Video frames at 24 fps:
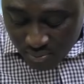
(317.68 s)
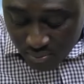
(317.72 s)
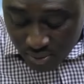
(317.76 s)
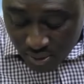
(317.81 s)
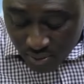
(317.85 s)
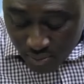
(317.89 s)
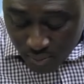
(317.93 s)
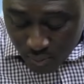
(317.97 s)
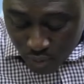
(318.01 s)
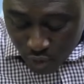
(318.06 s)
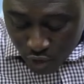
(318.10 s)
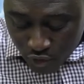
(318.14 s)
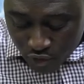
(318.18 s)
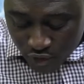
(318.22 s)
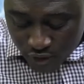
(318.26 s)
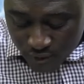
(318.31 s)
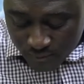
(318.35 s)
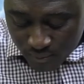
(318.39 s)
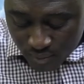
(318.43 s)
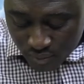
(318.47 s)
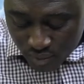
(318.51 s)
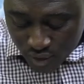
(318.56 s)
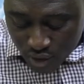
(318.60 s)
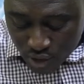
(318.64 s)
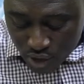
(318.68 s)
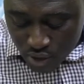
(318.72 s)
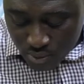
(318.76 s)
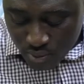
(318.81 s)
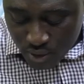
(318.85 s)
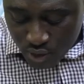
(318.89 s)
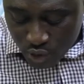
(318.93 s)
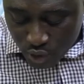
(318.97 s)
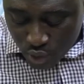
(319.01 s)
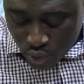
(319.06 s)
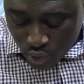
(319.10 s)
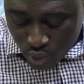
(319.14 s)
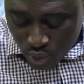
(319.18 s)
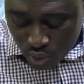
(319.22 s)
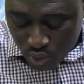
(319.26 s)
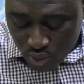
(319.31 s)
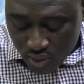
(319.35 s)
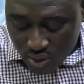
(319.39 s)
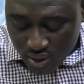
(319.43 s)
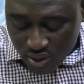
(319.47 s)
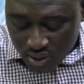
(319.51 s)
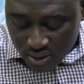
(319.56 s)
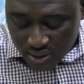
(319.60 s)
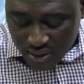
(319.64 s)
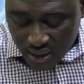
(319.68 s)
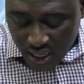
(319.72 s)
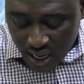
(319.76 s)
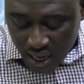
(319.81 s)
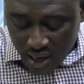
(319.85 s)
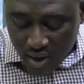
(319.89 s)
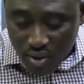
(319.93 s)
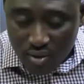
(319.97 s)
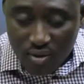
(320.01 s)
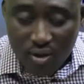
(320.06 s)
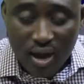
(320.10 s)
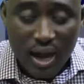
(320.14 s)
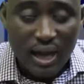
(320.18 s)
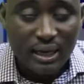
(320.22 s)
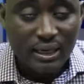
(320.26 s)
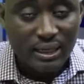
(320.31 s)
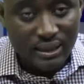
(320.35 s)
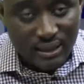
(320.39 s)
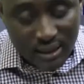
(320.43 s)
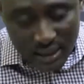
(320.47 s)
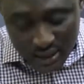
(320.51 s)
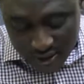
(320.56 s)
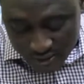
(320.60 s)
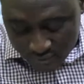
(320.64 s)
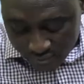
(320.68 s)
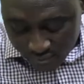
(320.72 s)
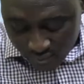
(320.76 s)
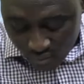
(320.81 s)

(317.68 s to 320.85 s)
been proven to be true now and again.